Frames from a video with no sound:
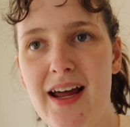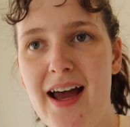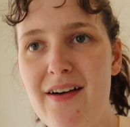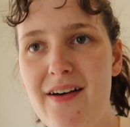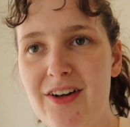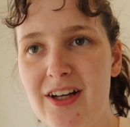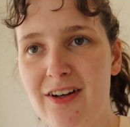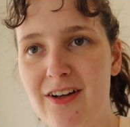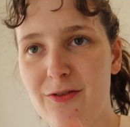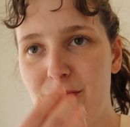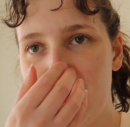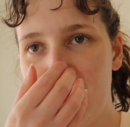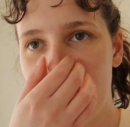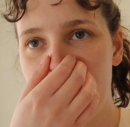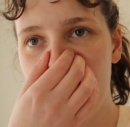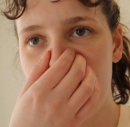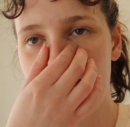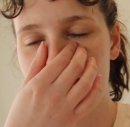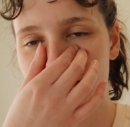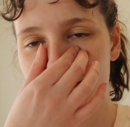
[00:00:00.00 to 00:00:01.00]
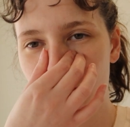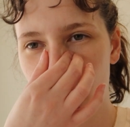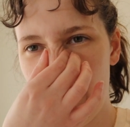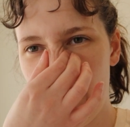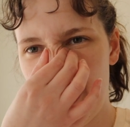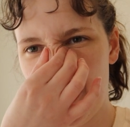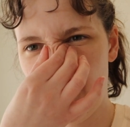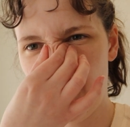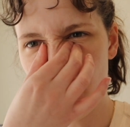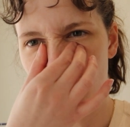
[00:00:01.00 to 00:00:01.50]
having a really
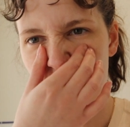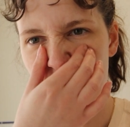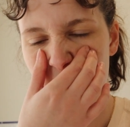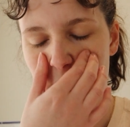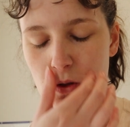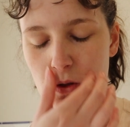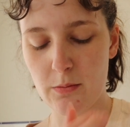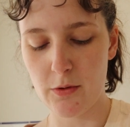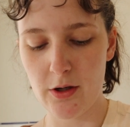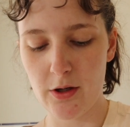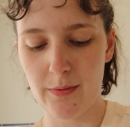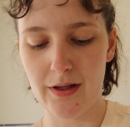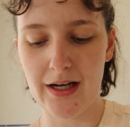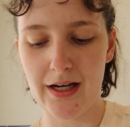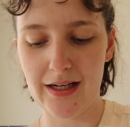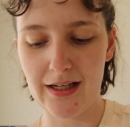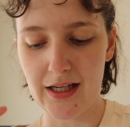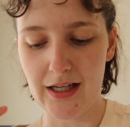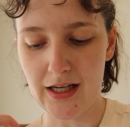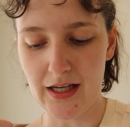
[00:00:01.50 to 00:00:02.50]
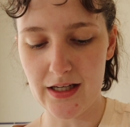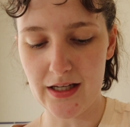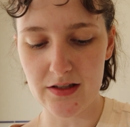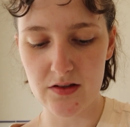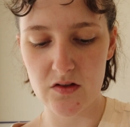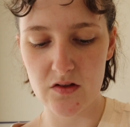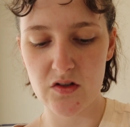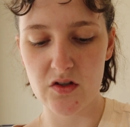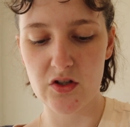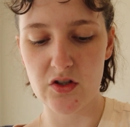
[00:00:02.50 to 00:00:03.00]
weird nose at the moment and
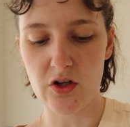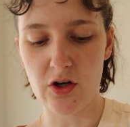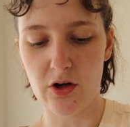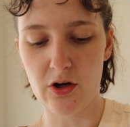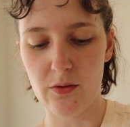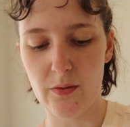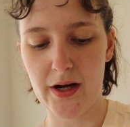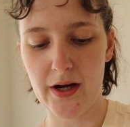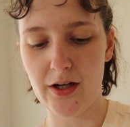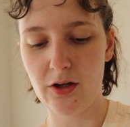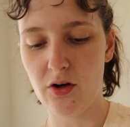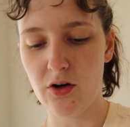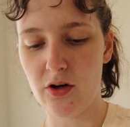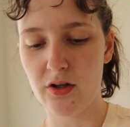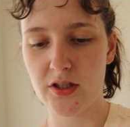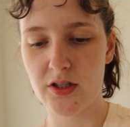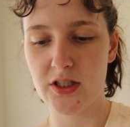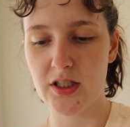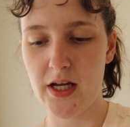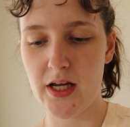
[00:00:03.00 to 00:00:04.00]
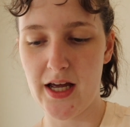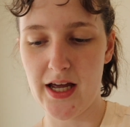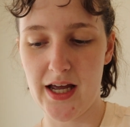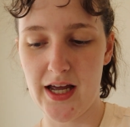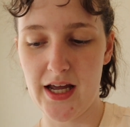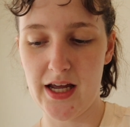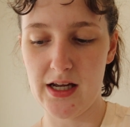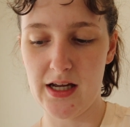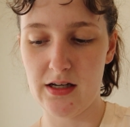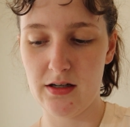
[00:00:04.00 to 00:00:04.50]
ears. So I got
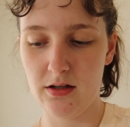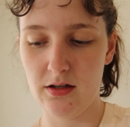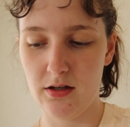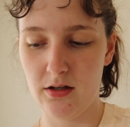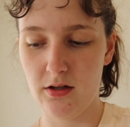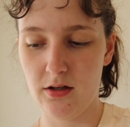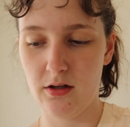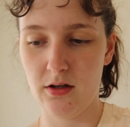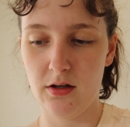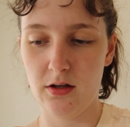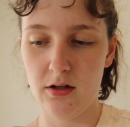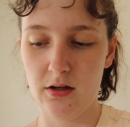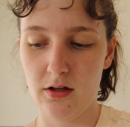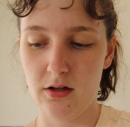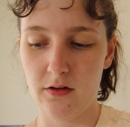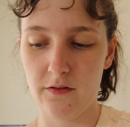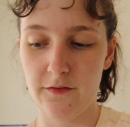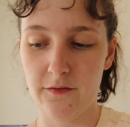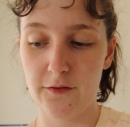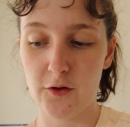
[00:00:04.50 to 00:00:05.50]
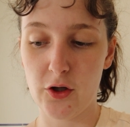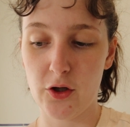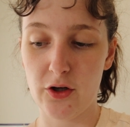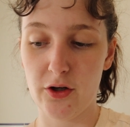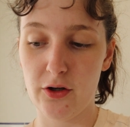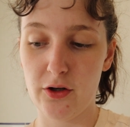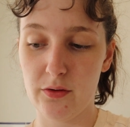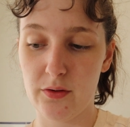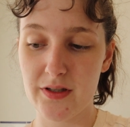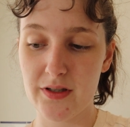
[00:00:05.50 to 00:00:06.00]
a
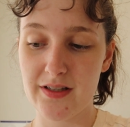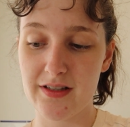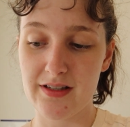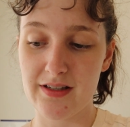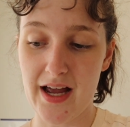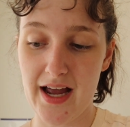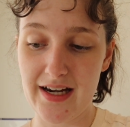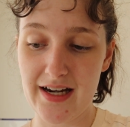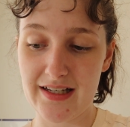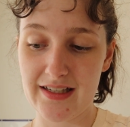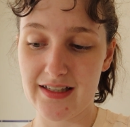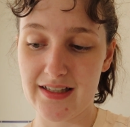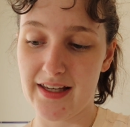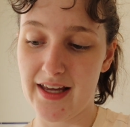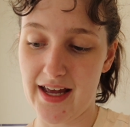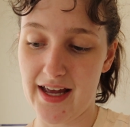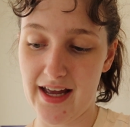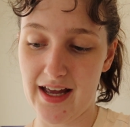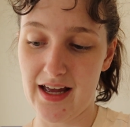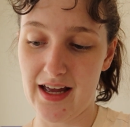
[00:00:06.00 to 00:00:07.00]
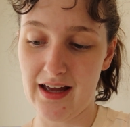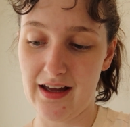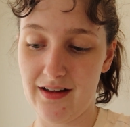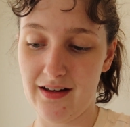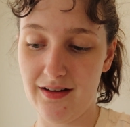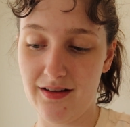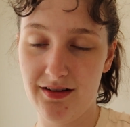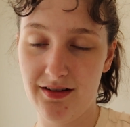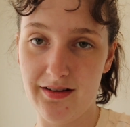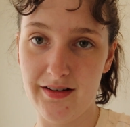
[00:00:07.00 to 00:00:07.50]
flow sinus
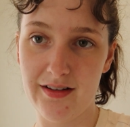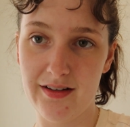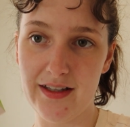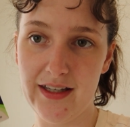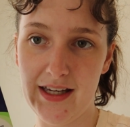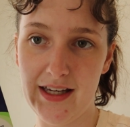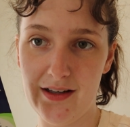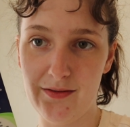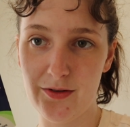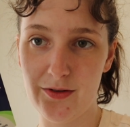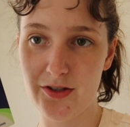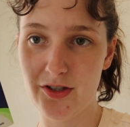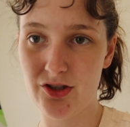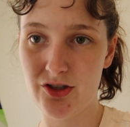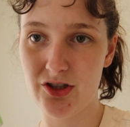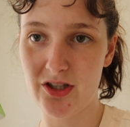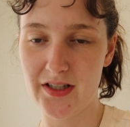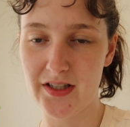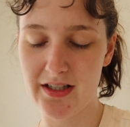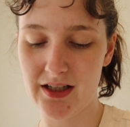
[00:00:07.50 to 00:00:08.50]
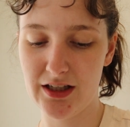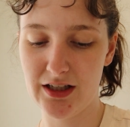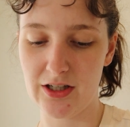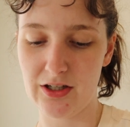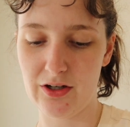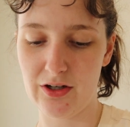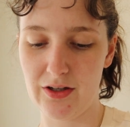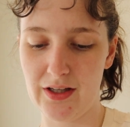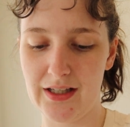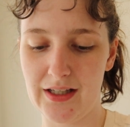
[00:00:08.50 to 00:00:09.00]
care kit, which is just like,
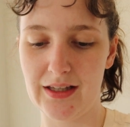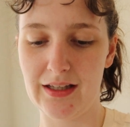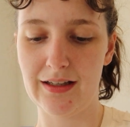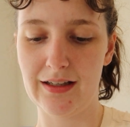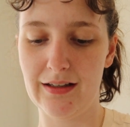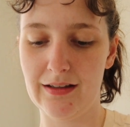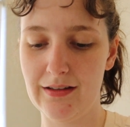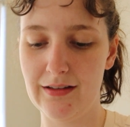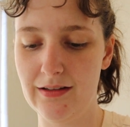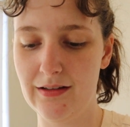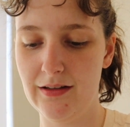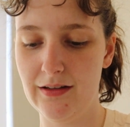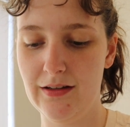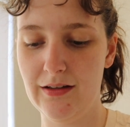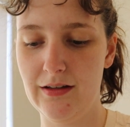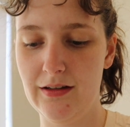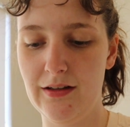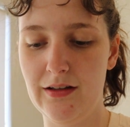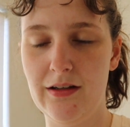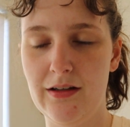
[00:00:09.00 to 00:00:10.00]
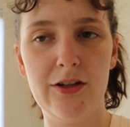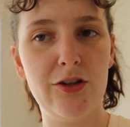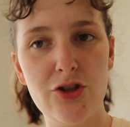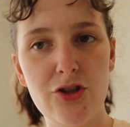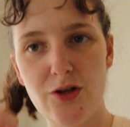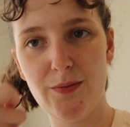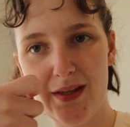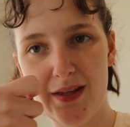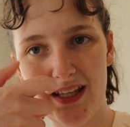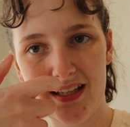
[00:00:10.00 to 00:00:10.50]
you know, like the
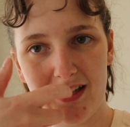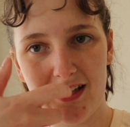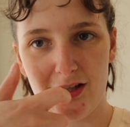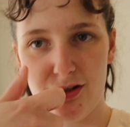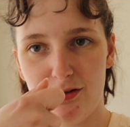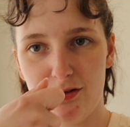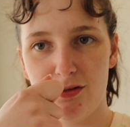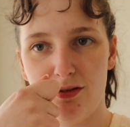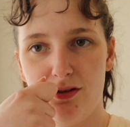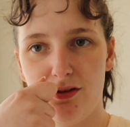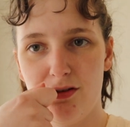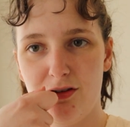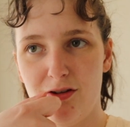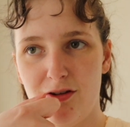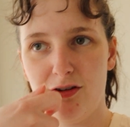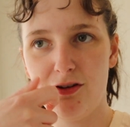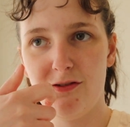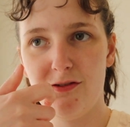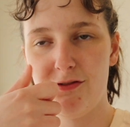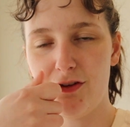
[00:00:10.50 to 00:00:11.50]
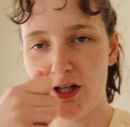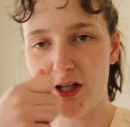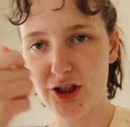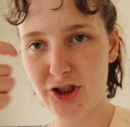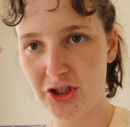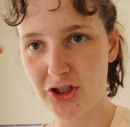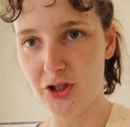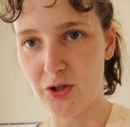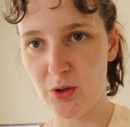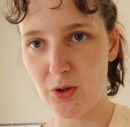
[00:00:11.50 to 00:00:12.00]
tubey thing that you
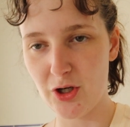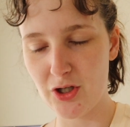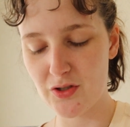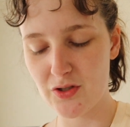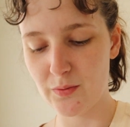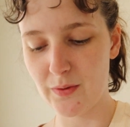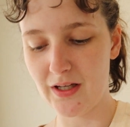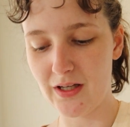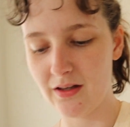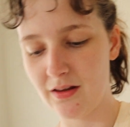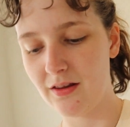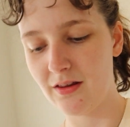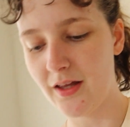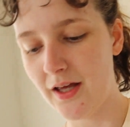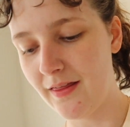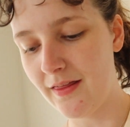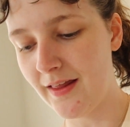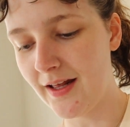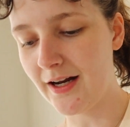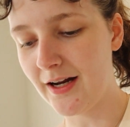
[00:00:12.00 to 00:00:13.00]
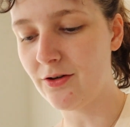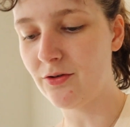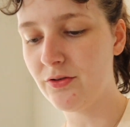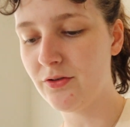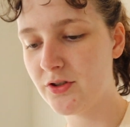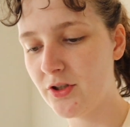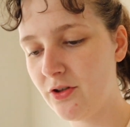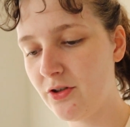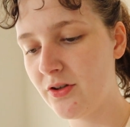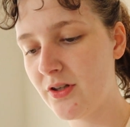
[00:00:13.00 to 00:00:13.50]
flush your nose with. And then I
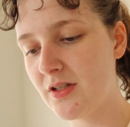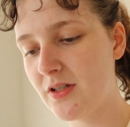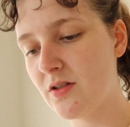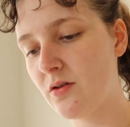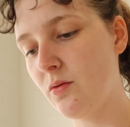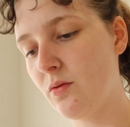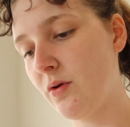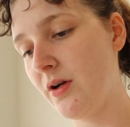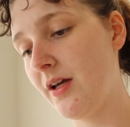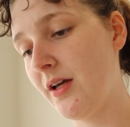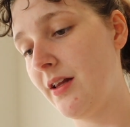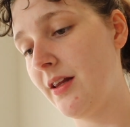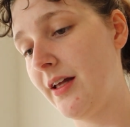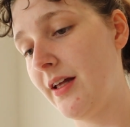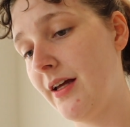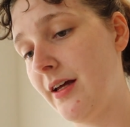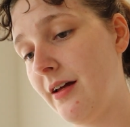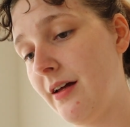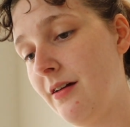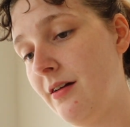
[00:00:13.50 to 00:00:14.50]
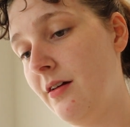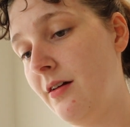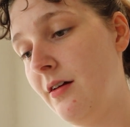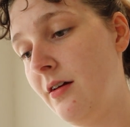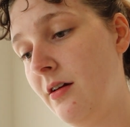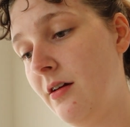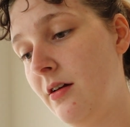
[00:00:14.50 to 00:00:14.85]
also got this AudiClear